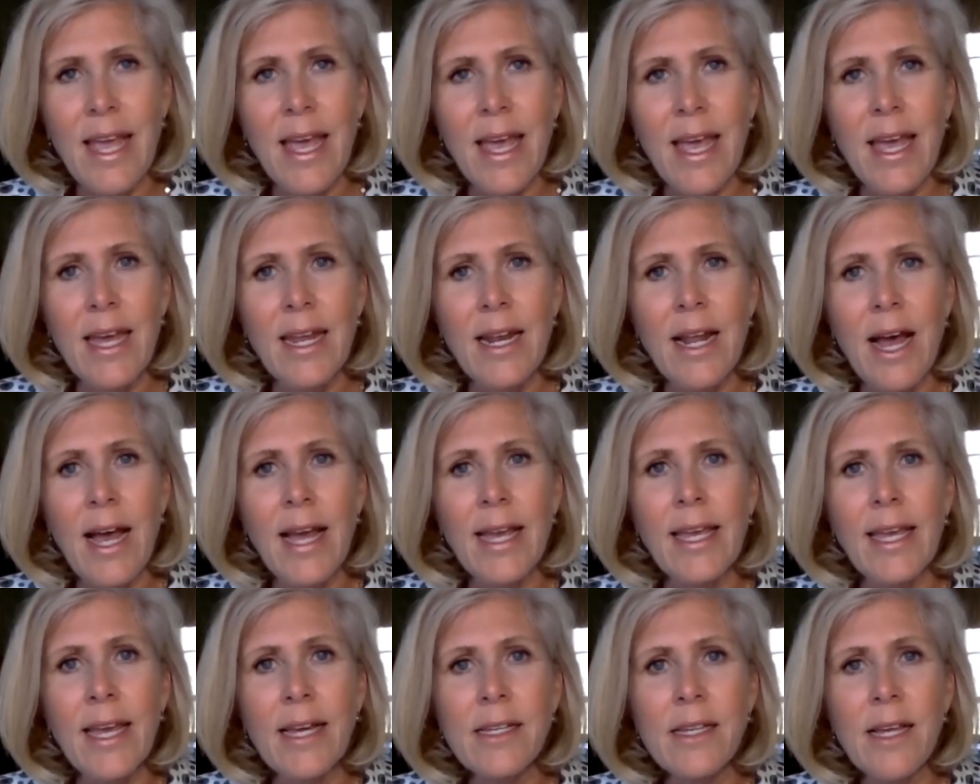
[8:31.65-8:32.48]
And
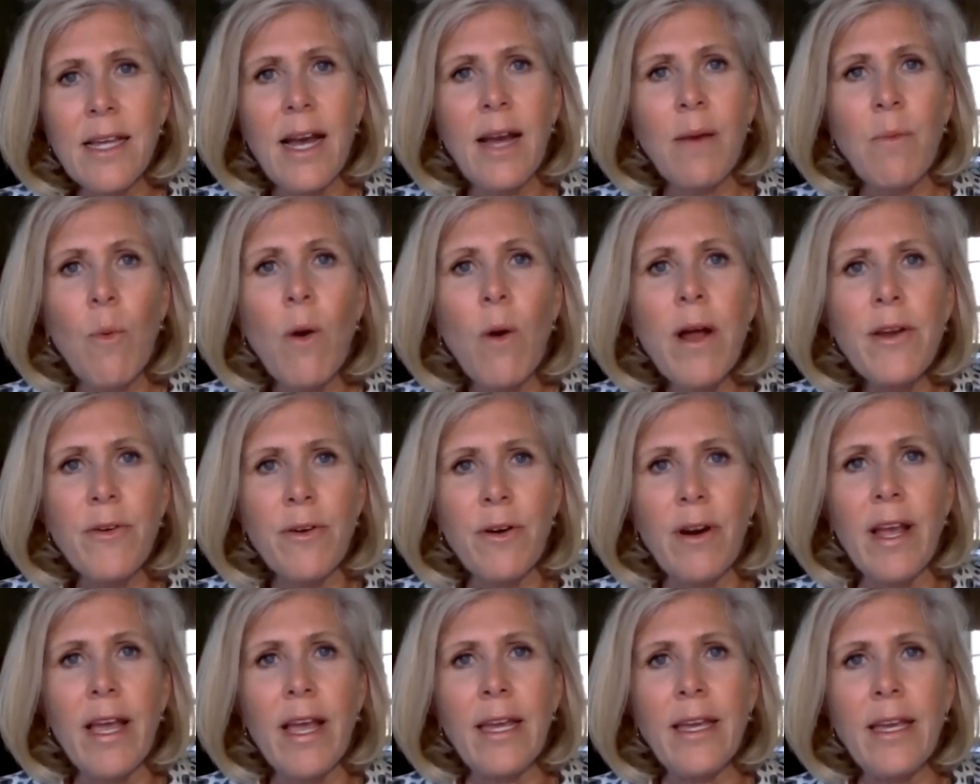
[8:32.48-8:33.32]
I'm
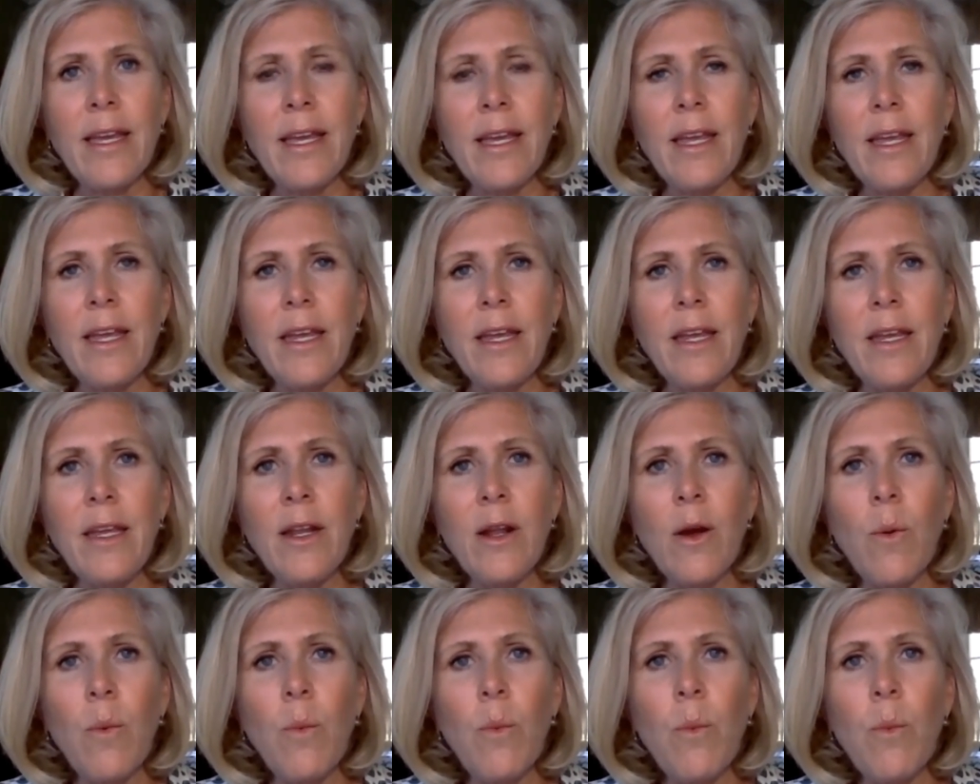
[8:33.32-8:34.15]
wondering,
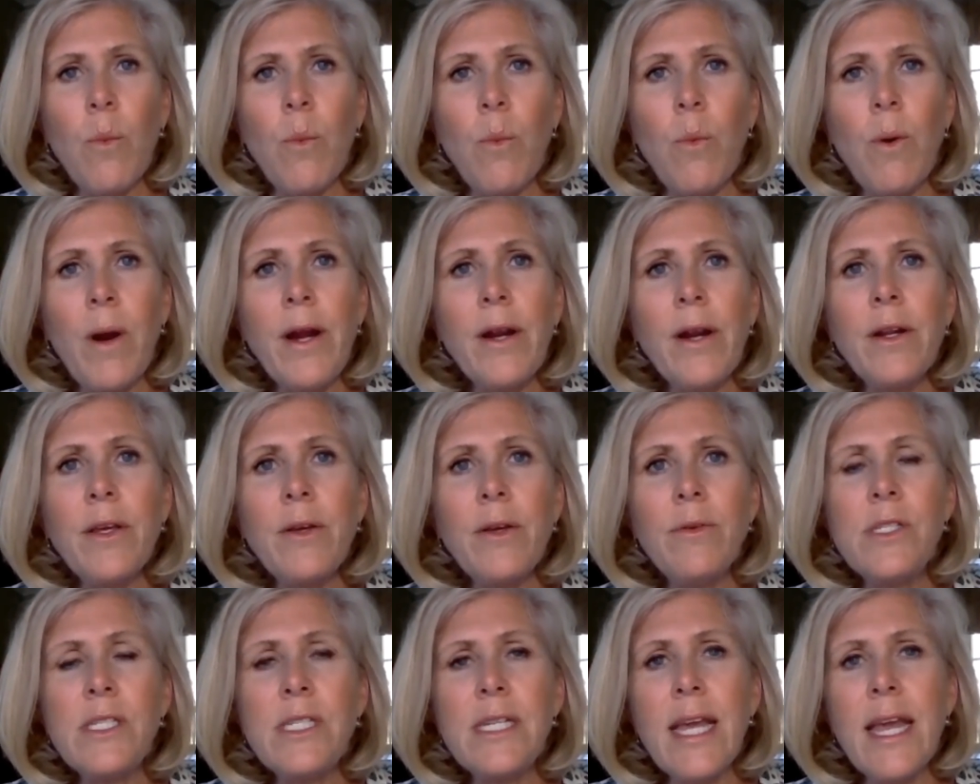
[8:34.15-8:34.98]
where do
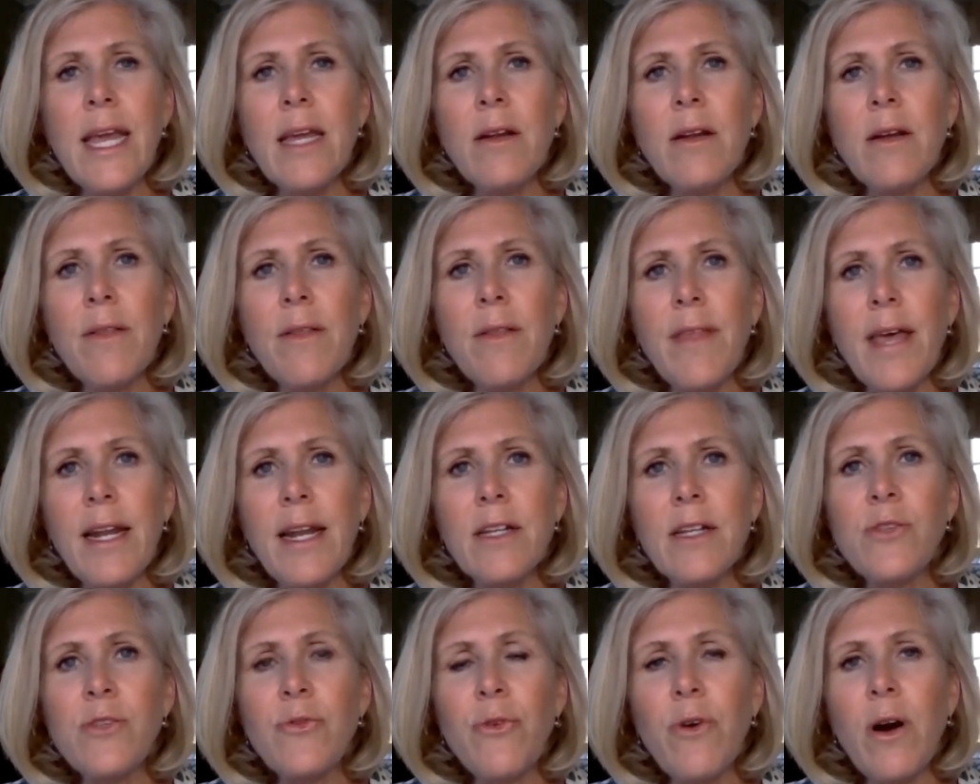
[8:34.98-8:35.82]
you stand on that
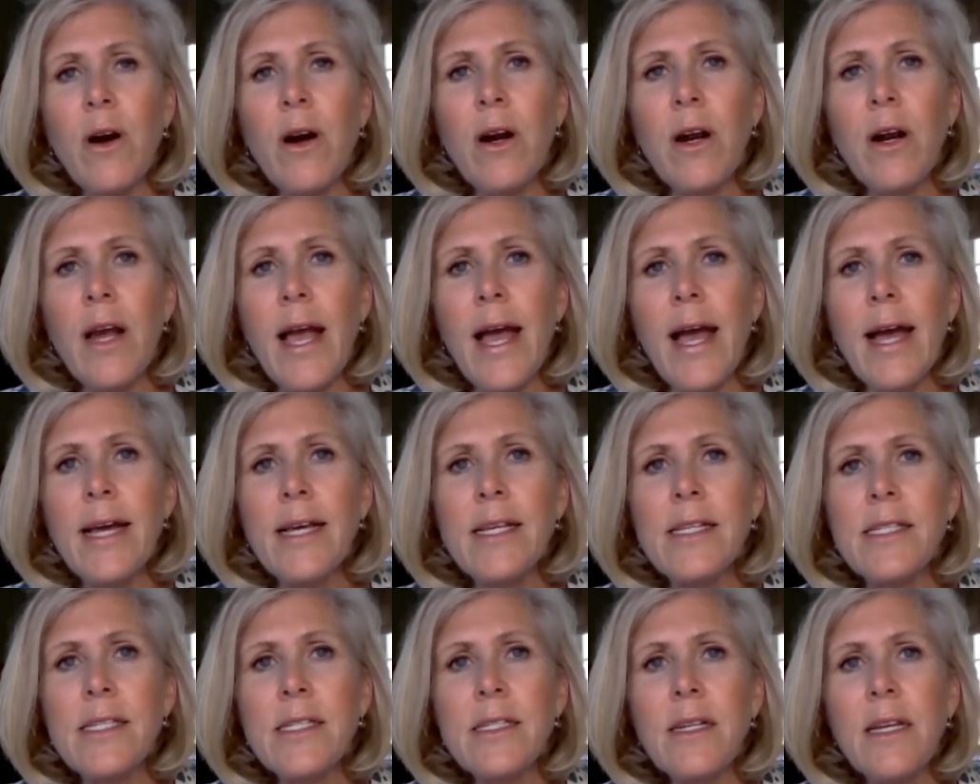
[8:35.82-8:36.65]
as far
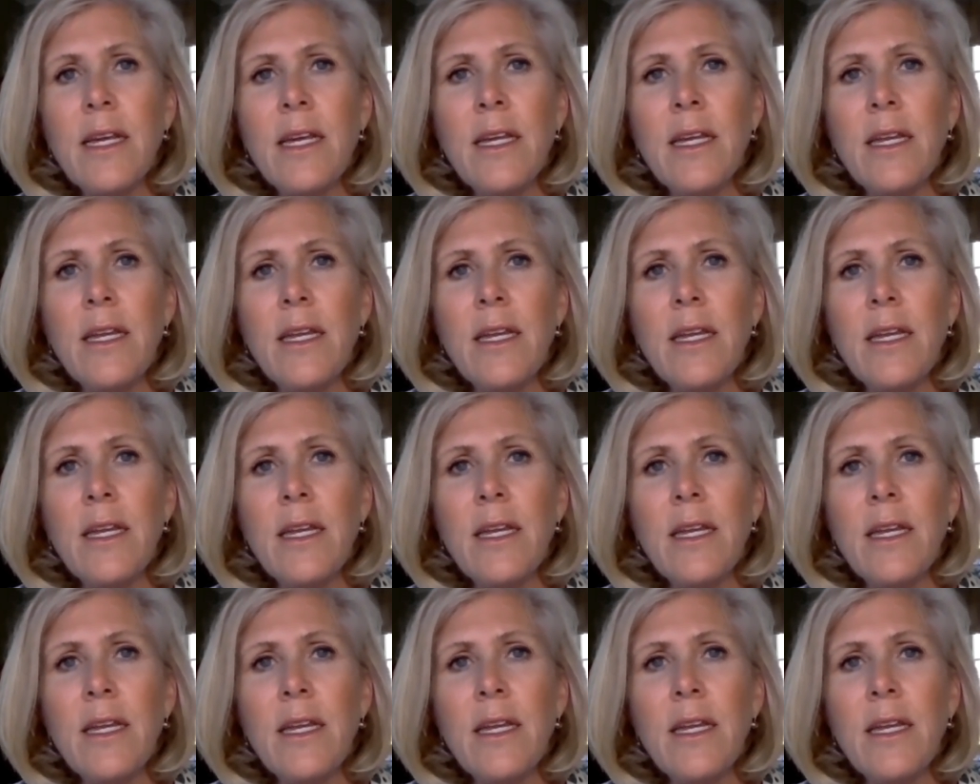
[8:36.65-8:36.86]
as,